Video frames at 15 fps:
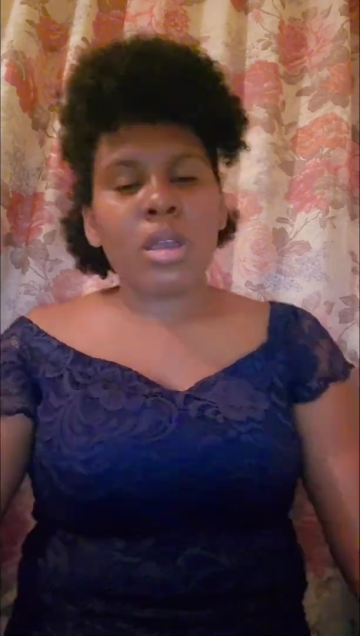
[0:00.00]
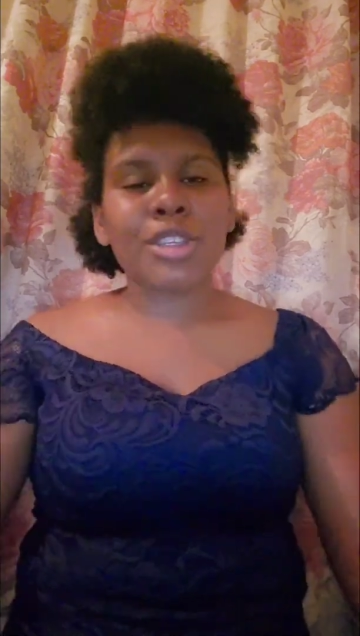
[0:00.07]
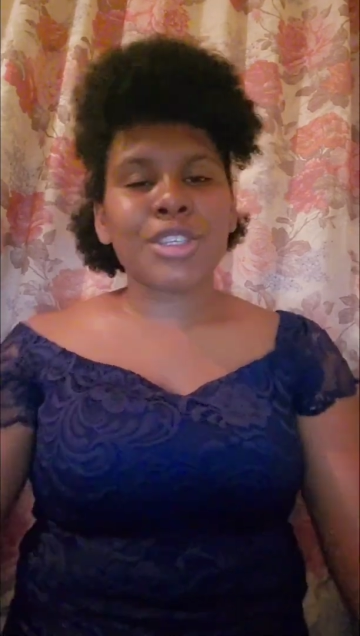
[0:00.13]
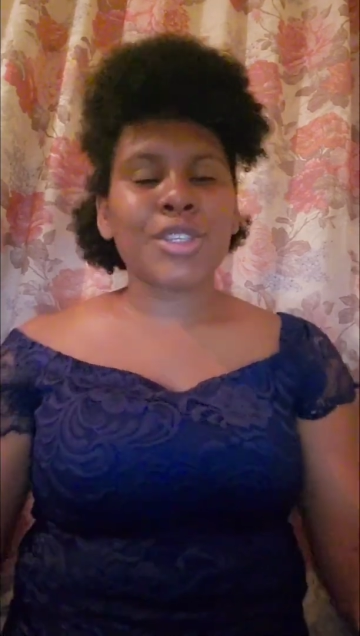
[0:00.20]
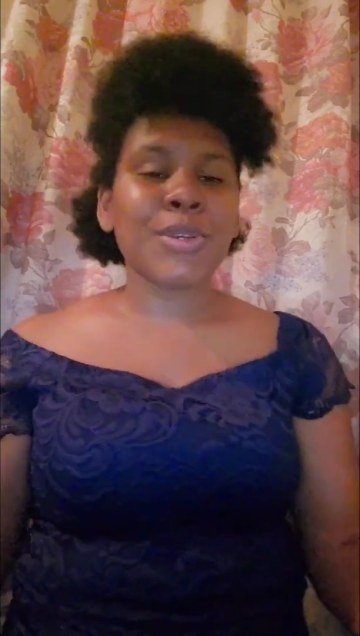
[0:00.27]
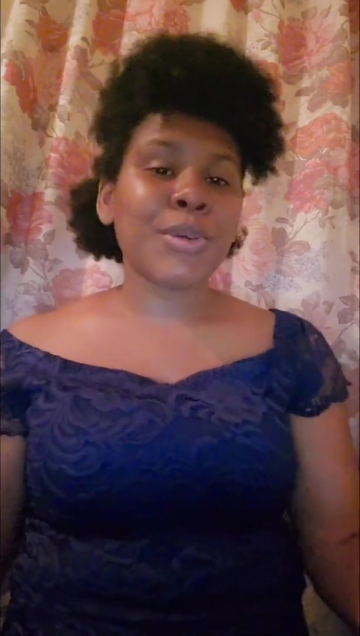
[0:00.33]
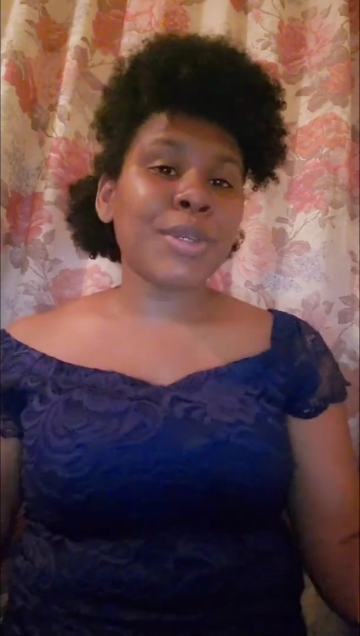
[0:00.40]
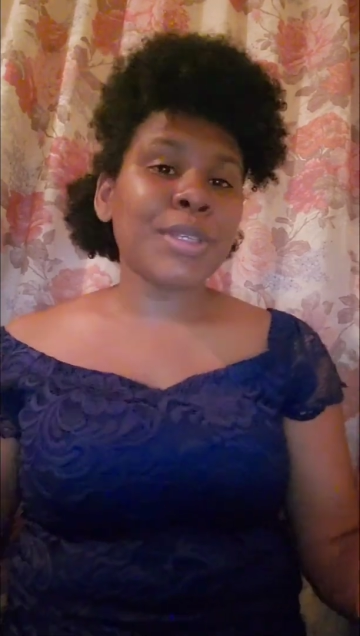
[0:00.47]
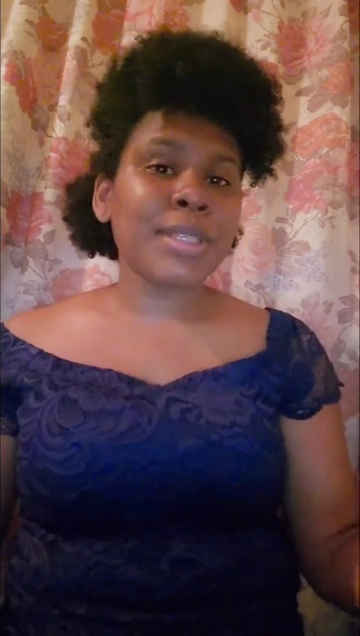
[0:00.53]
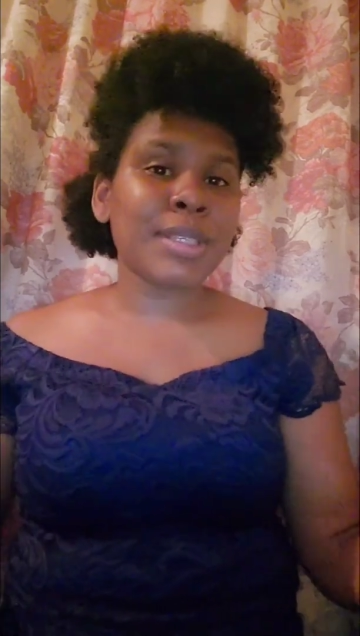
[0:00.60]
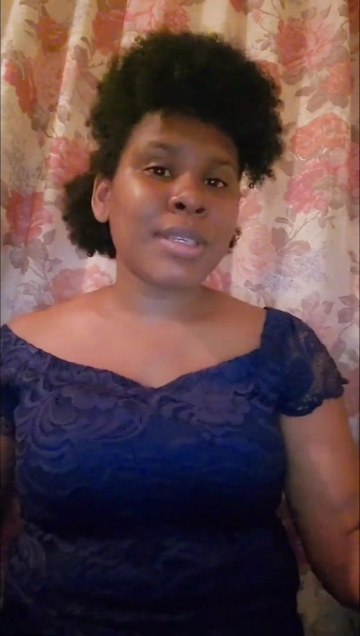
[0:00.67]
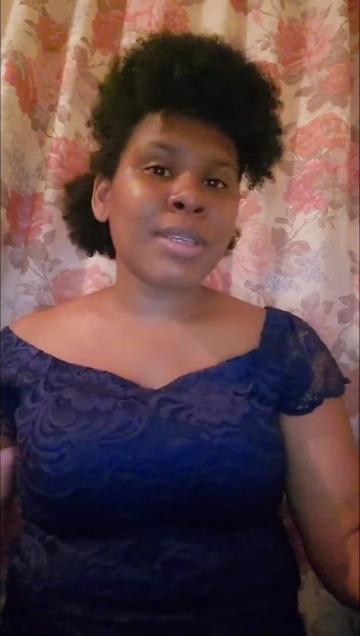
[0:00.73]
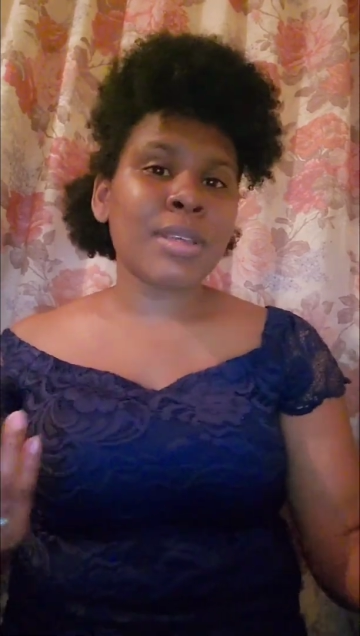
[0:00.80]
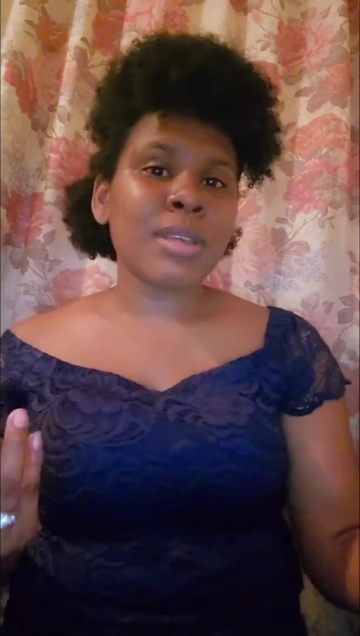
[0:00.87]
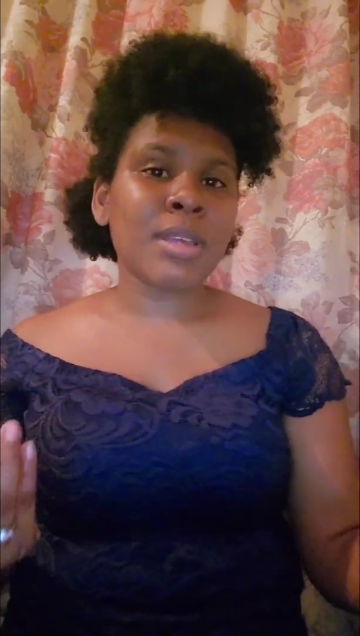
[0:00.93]
So you
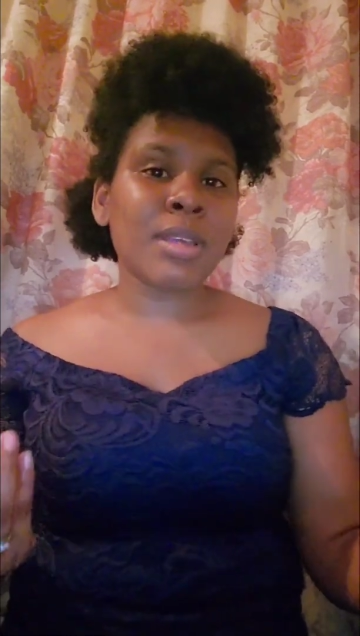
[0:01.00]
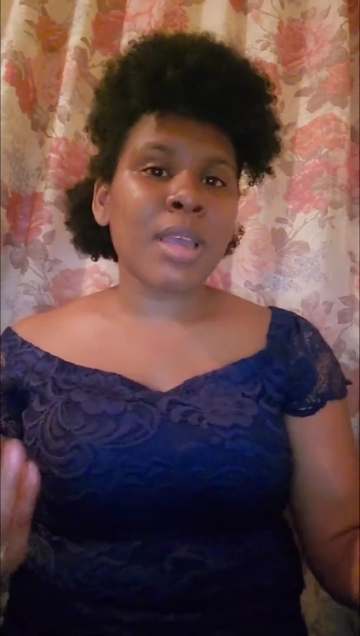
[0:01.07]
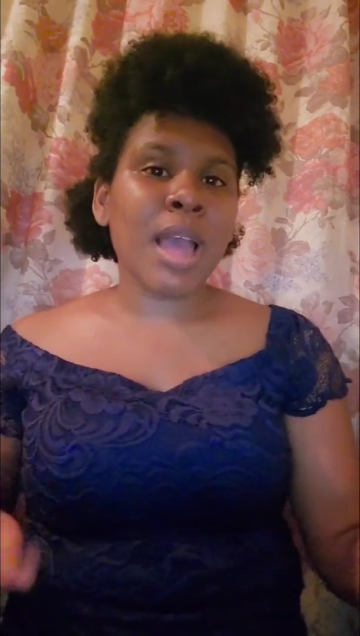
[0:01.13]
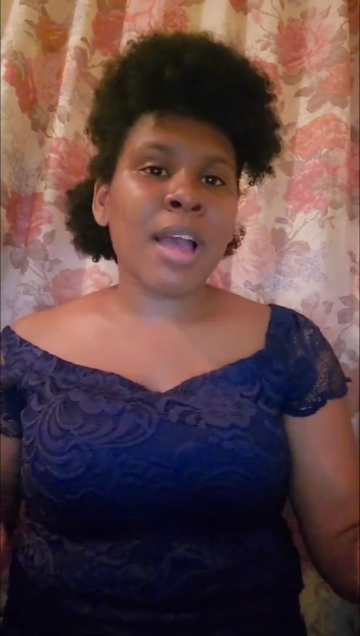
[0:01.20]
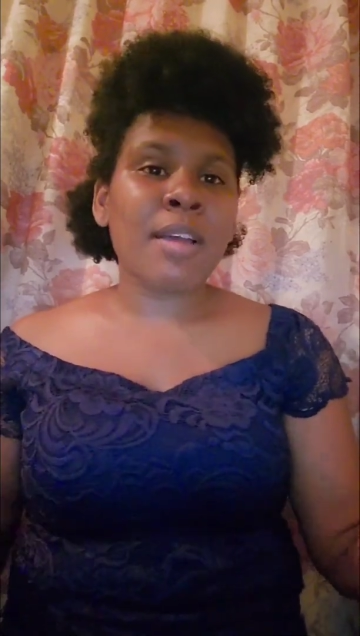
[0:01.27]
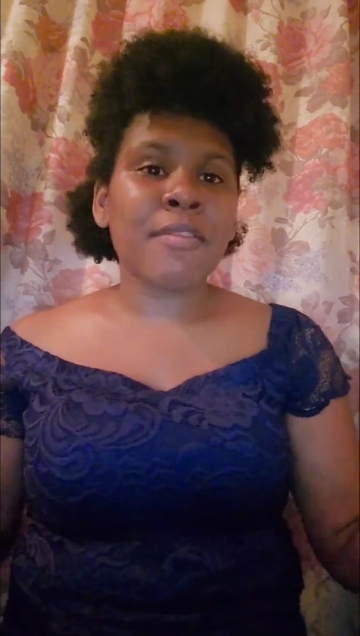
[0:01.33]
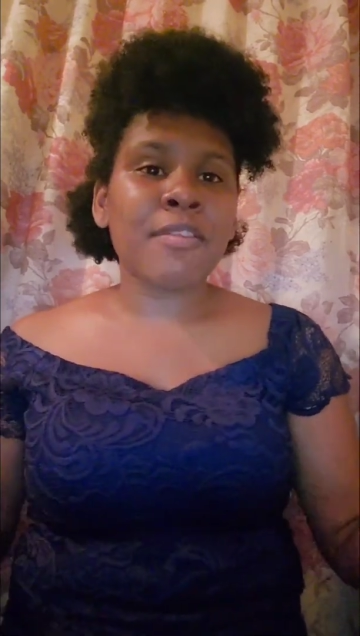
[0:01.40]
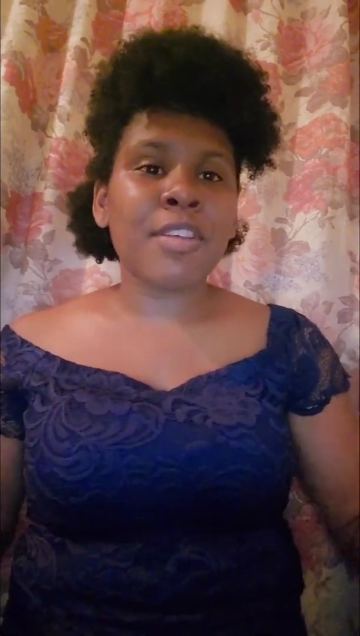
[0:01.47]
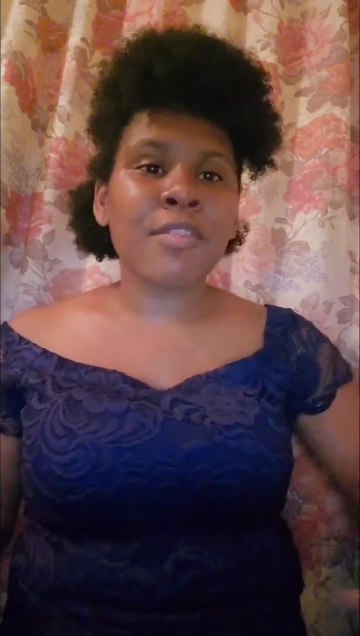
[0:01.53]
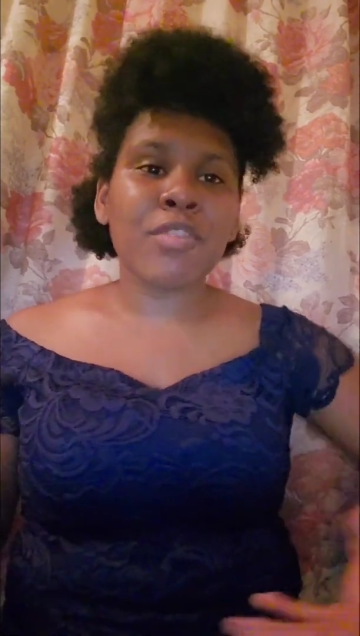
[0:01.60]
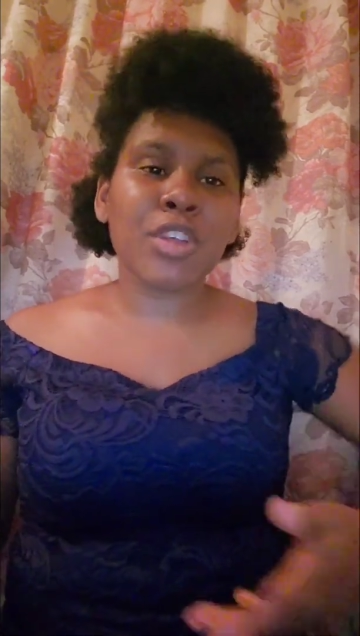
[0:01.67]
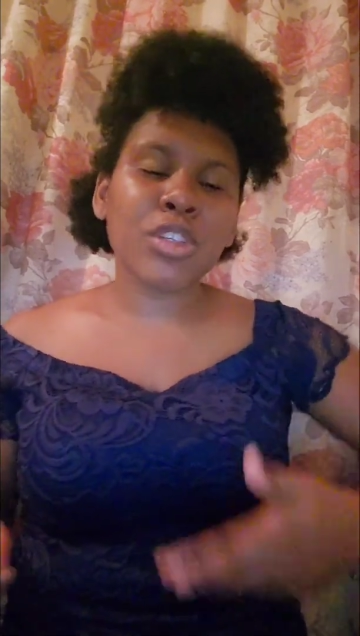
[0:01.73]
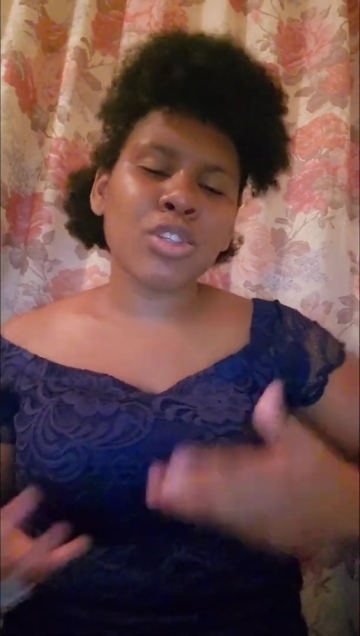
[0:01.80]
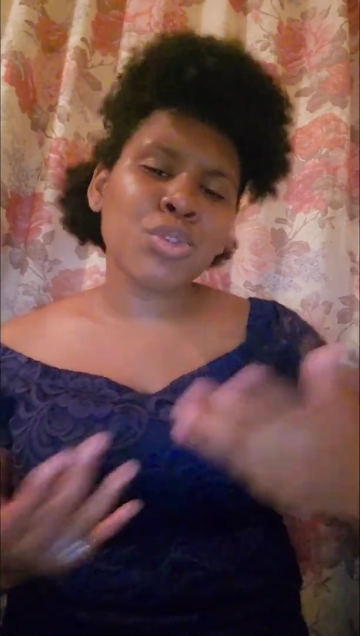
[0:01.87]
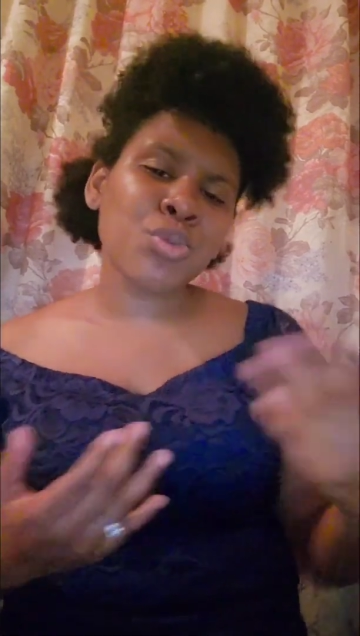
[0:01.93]
see, I've
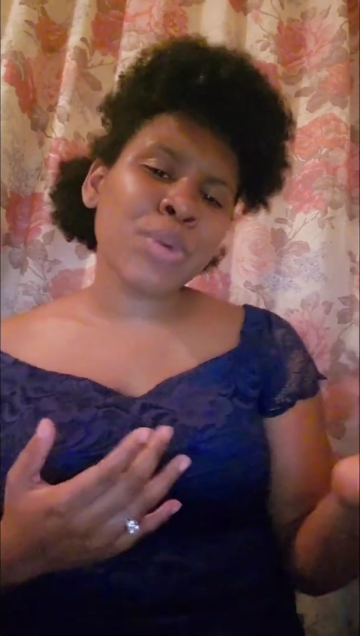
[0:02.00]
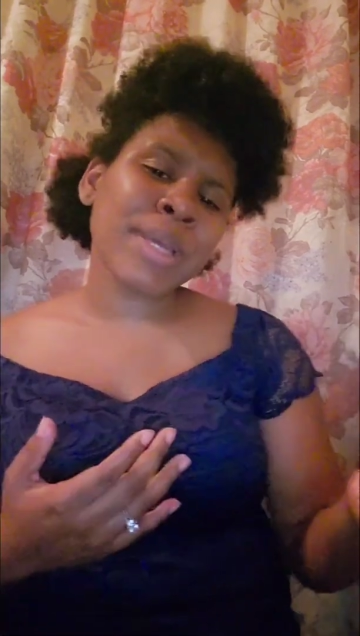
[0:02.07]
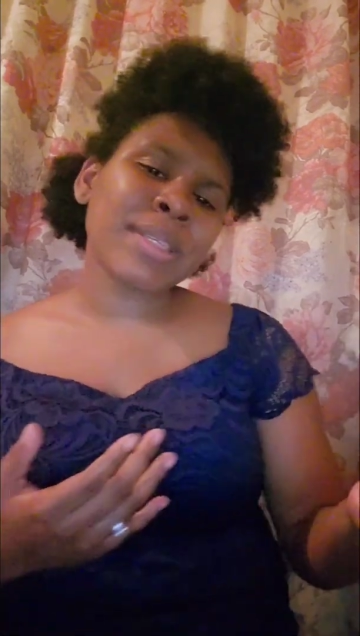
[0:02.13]
given two